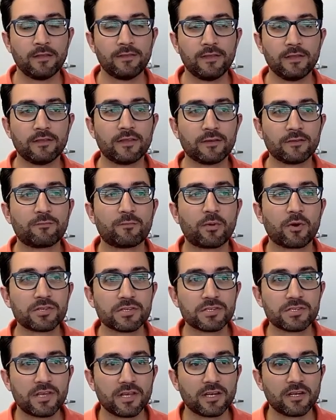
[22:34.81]
th- this
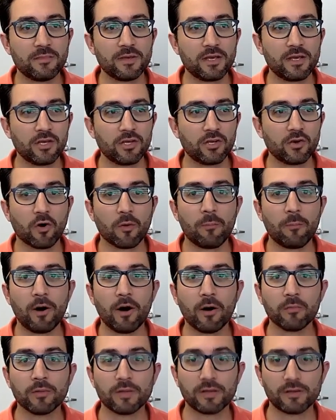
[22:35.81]
person said to me, You're a
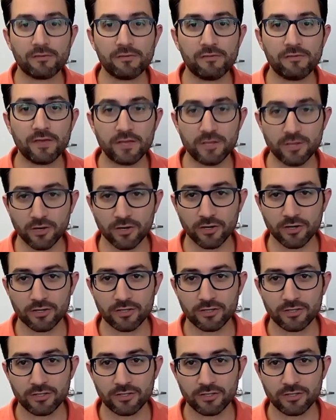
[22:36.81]
public figure.